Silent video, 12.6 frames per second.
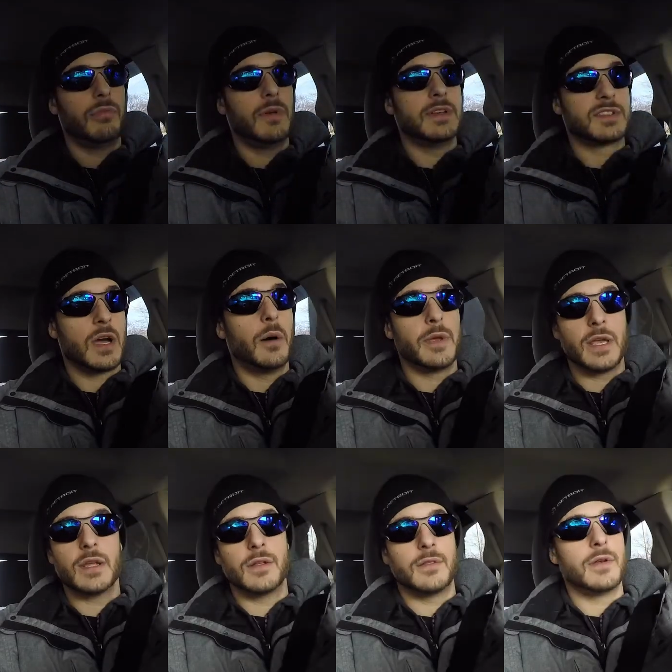is coming
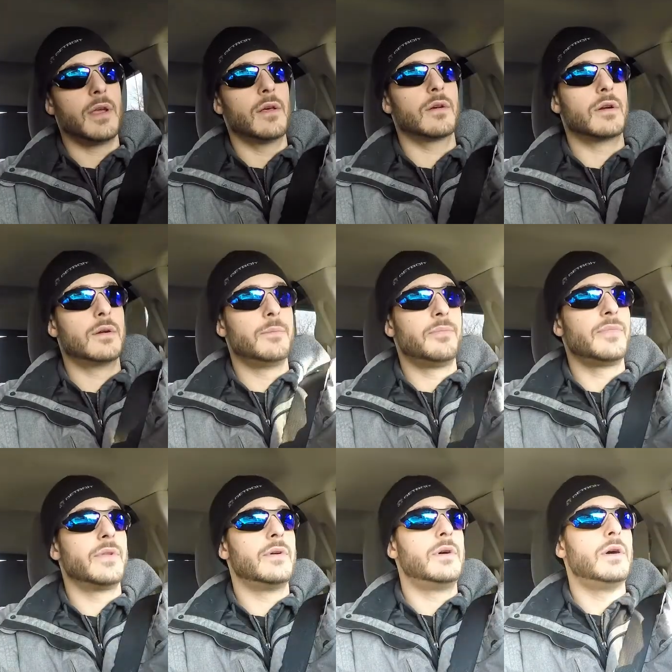into the dealer.
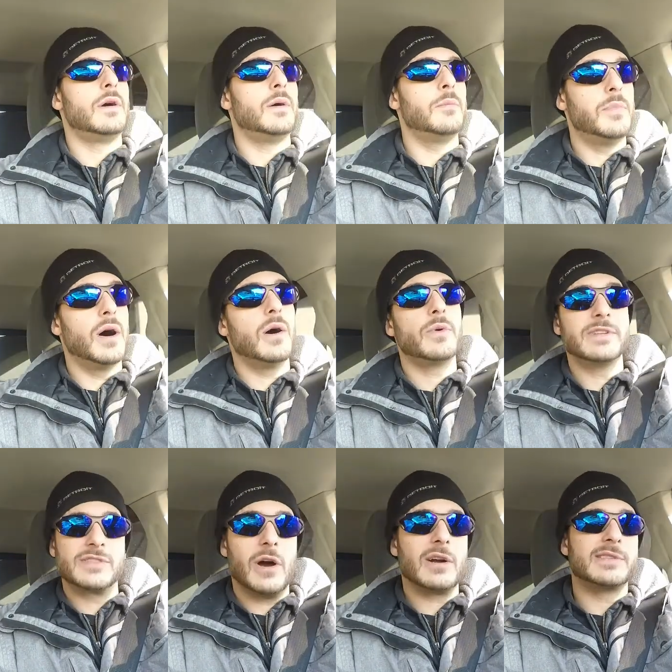But we
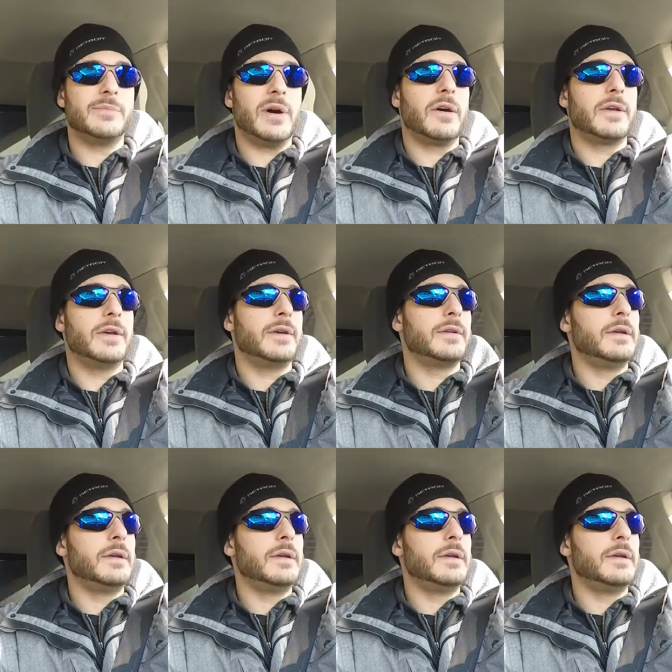talked about it,